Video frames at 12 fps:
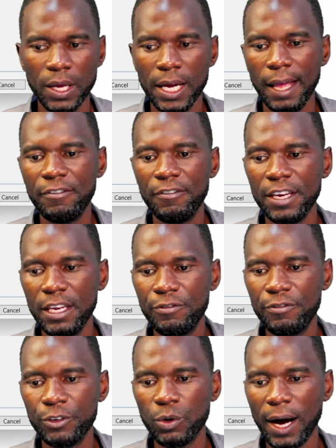Even if
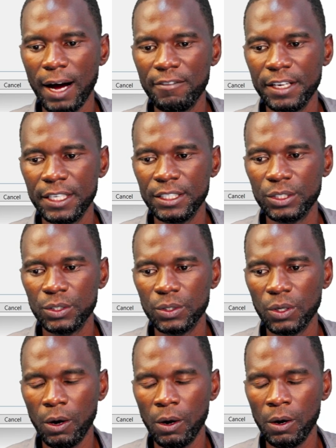you haven't, you
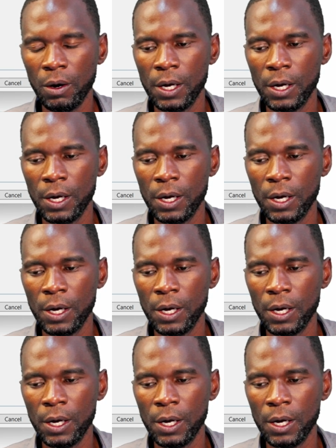know,